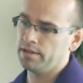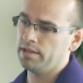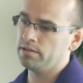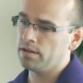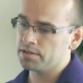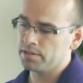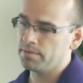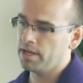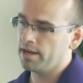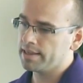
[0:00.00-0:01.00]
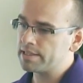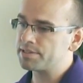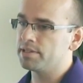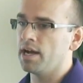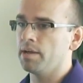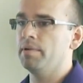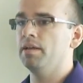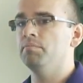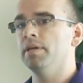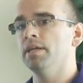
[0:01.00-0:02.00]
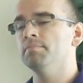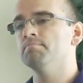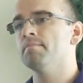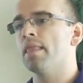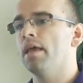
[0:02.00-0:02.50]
in long-term care at this time had been,